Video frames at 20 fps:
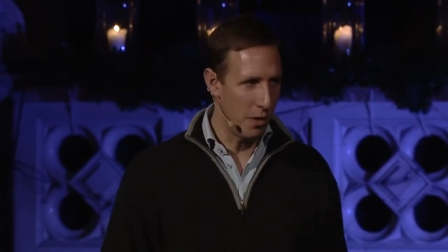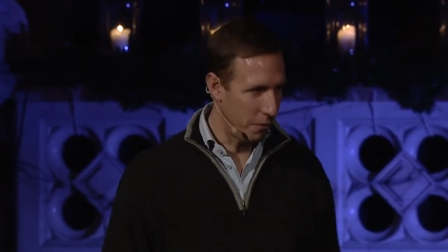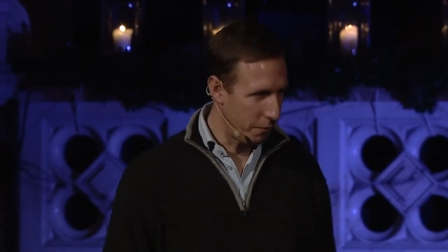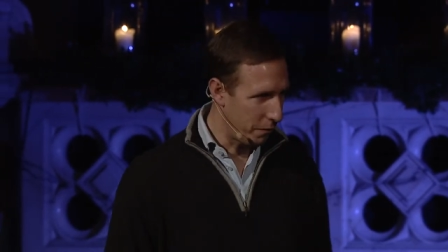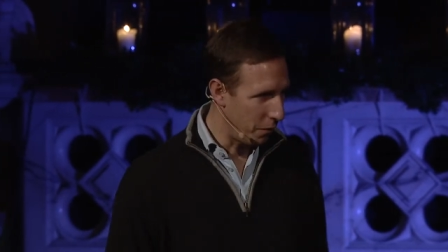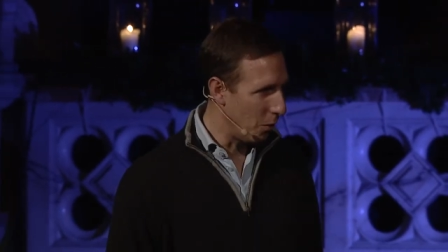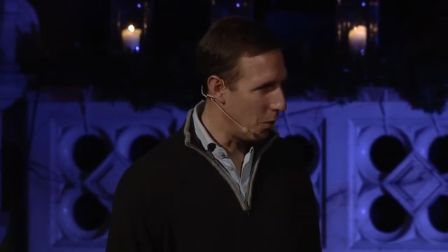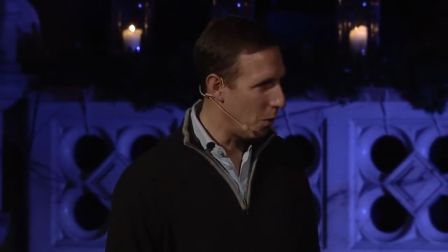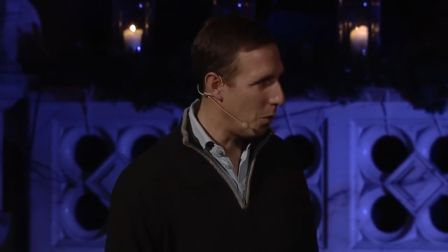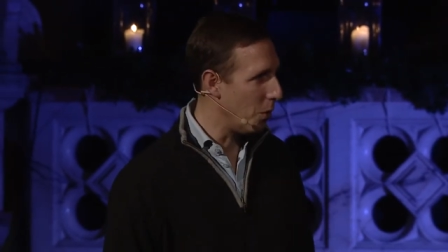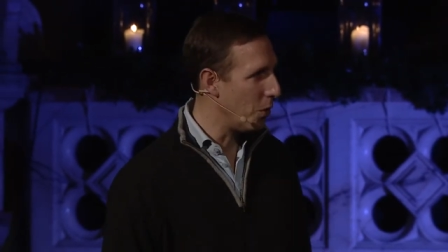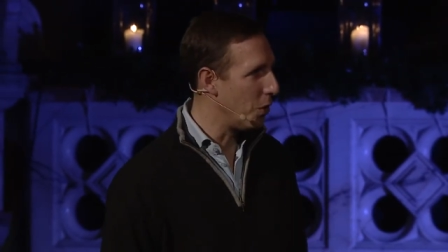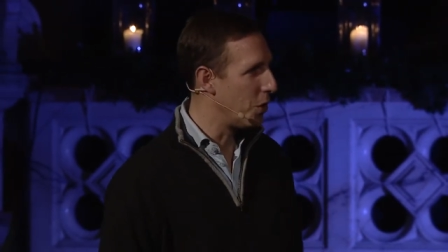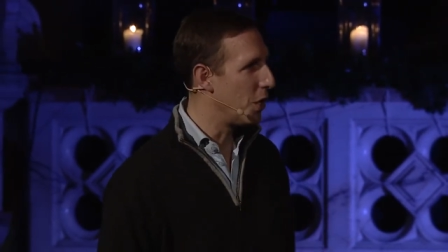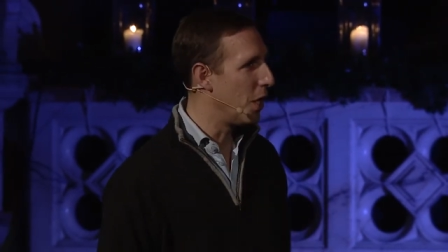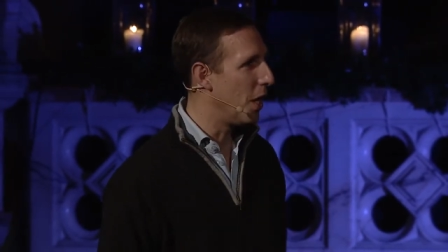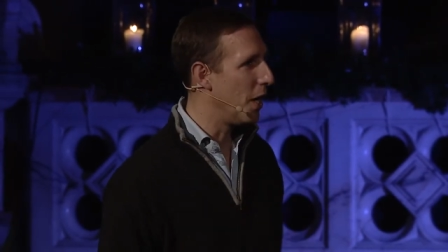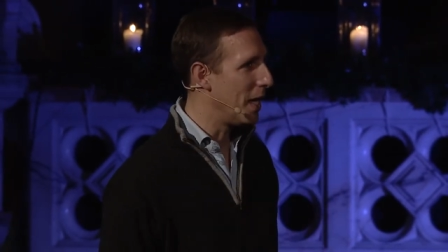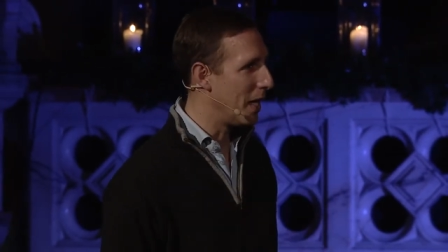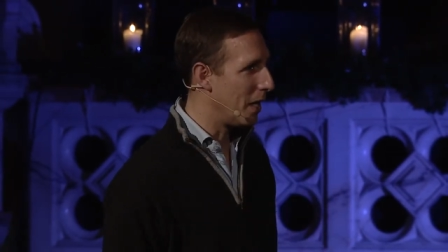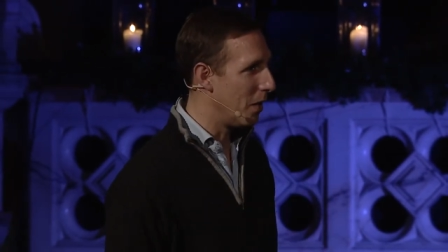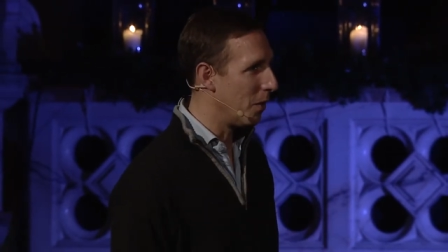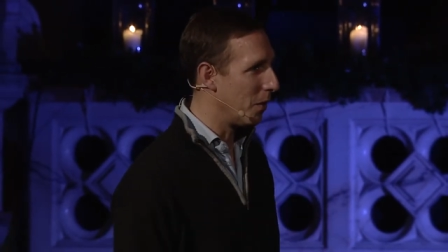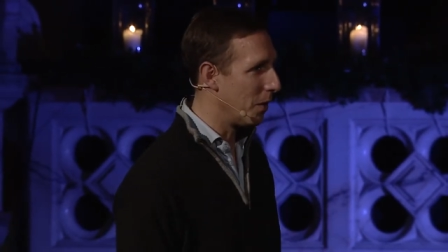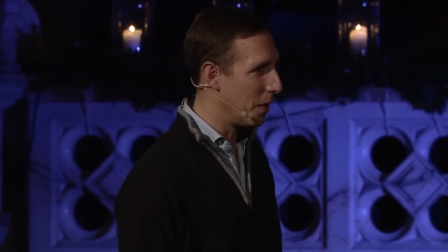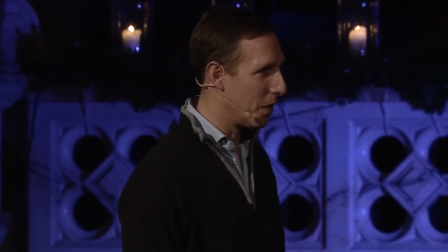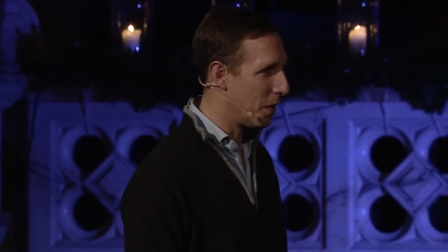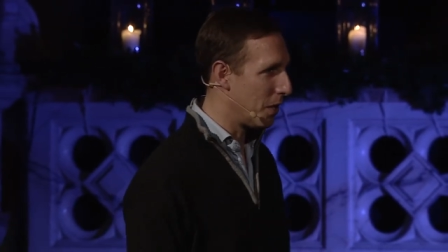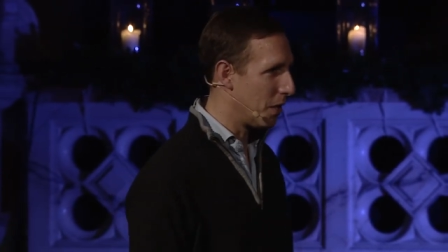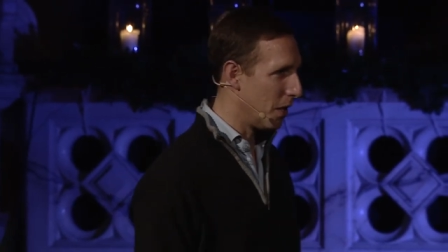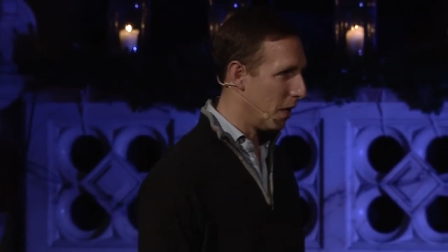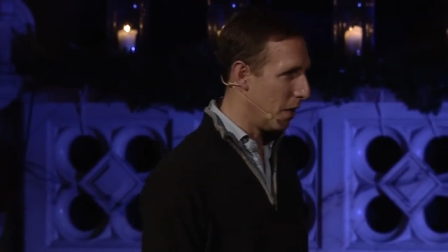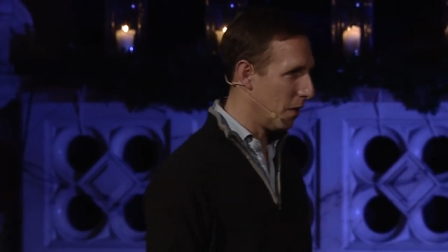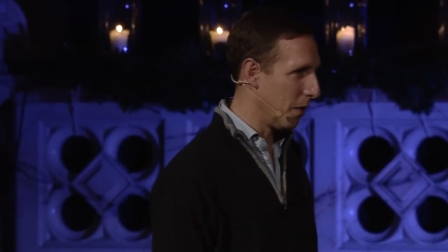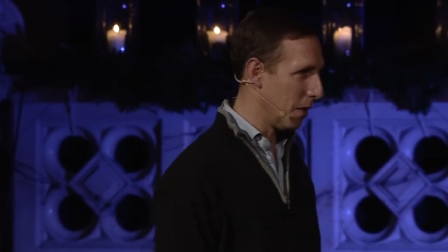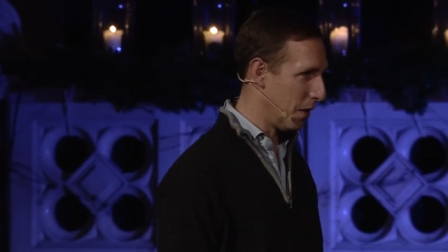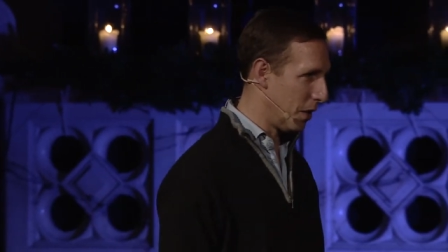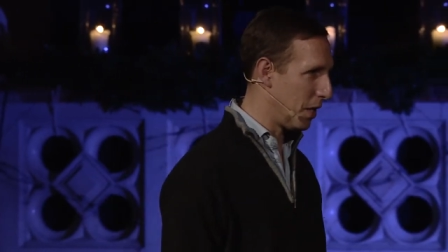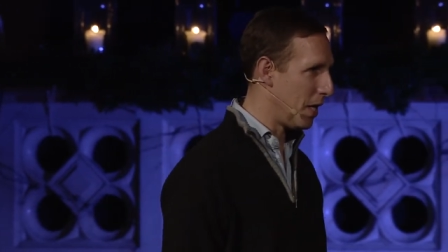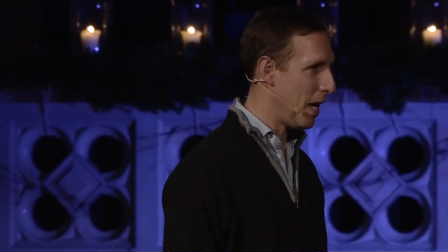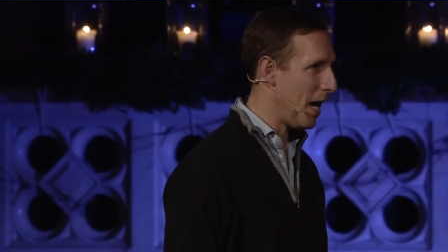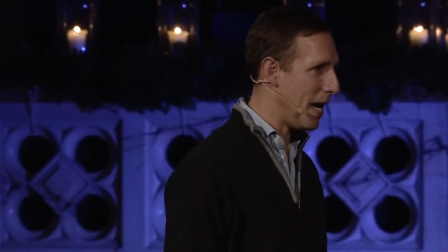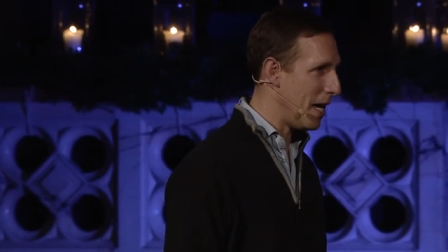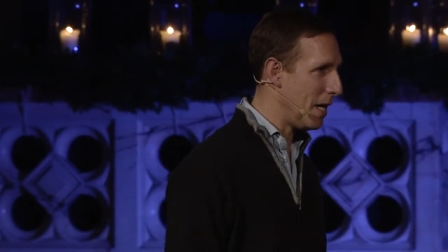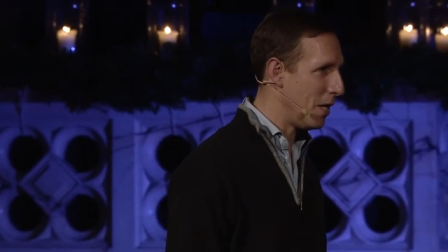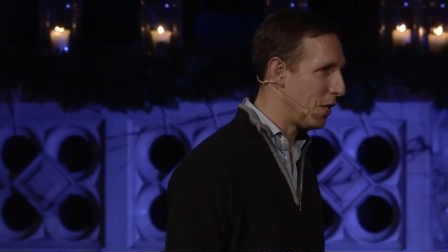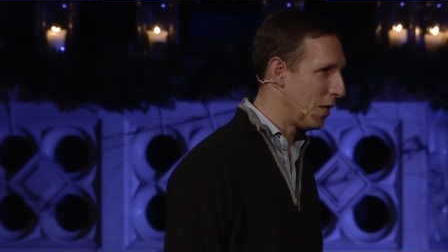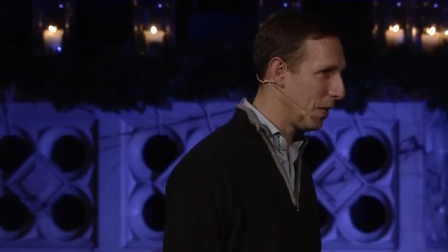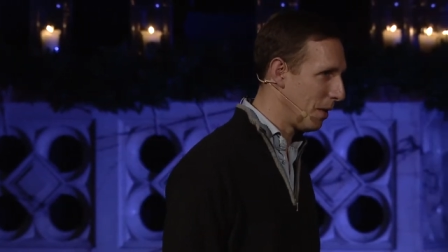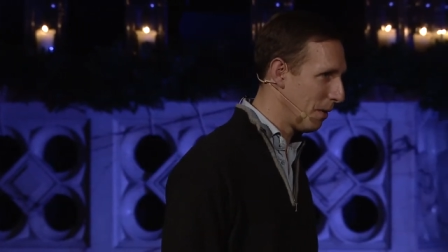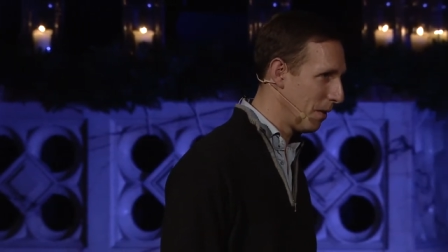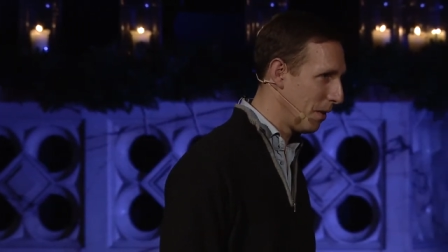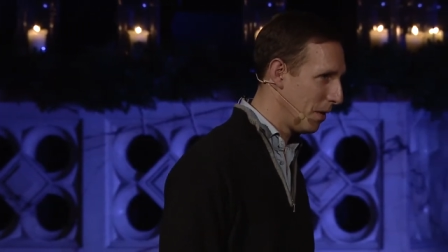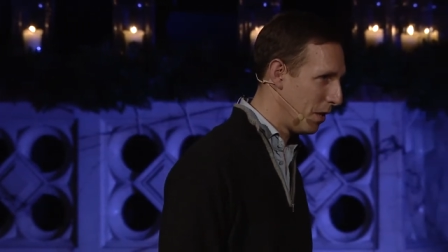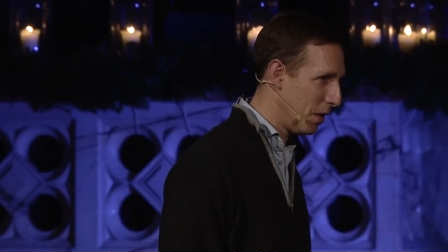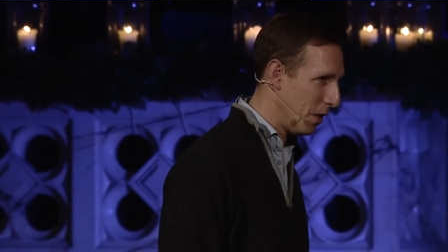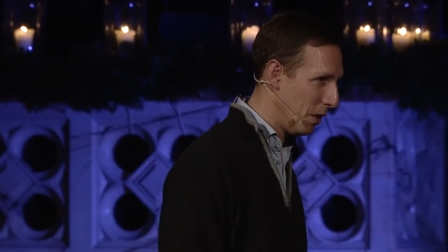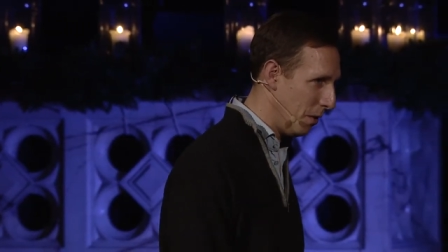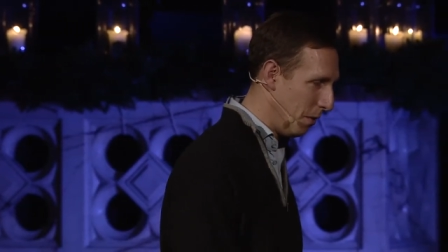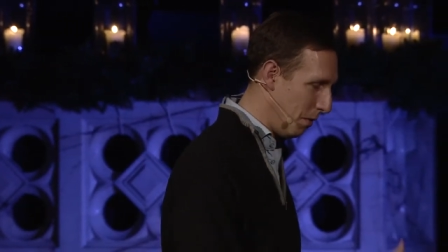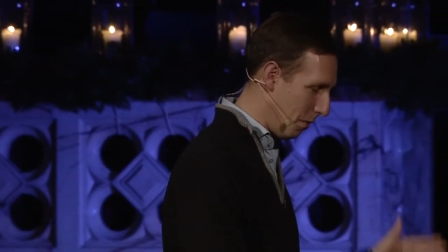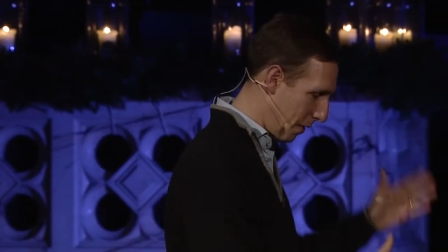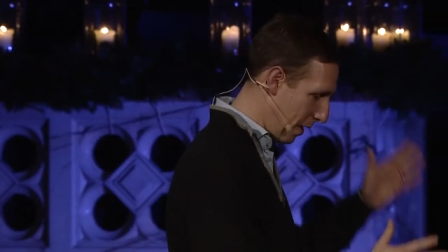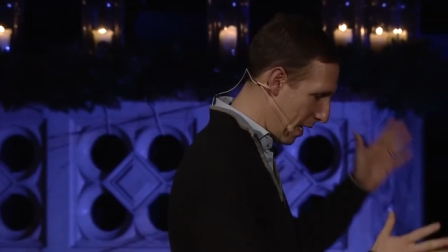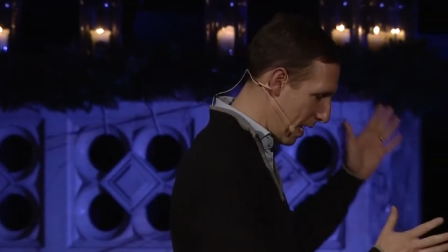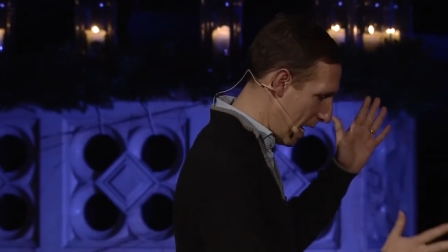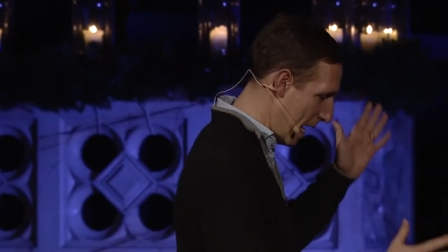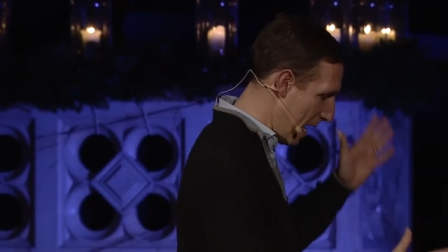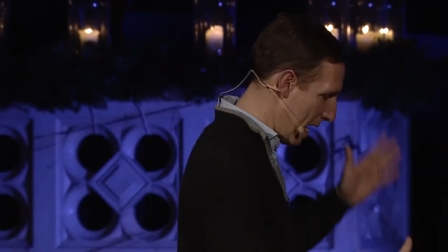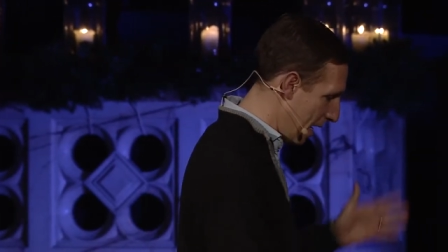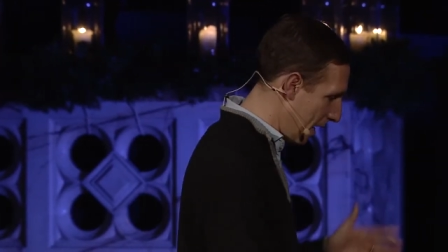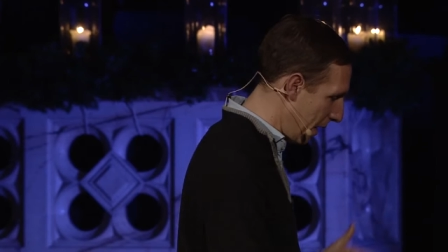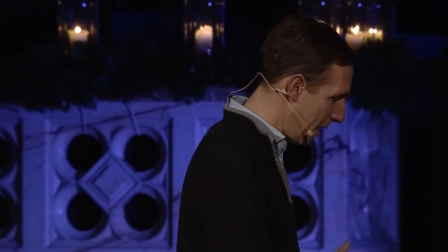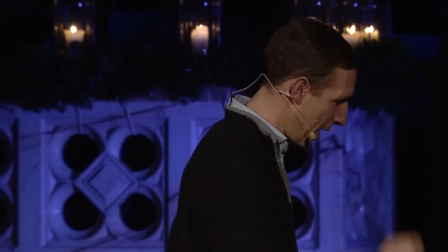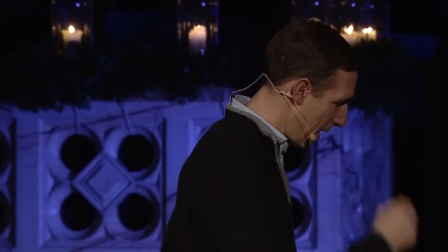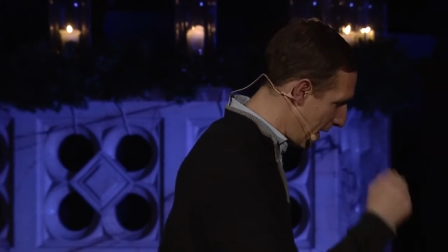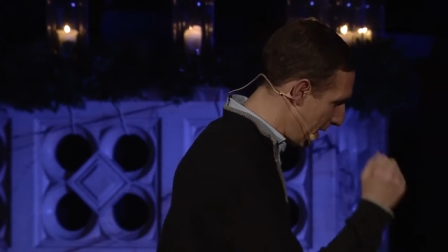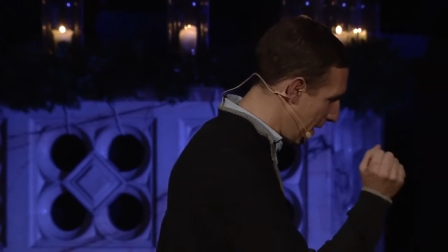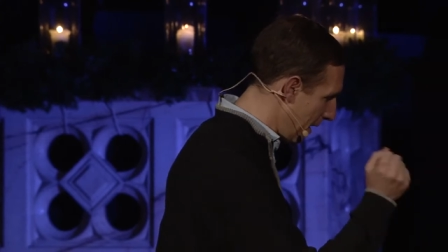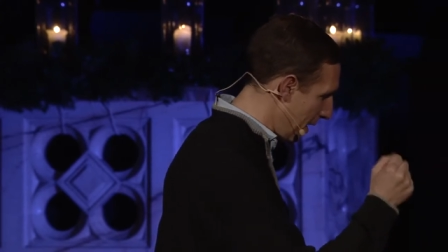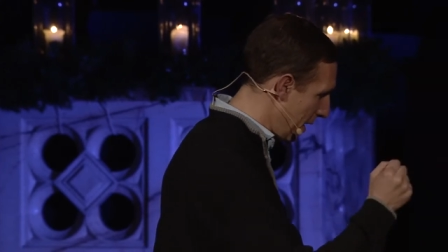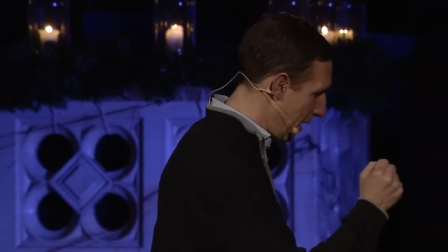forlorn journey along the, along the stage to the inn, and they,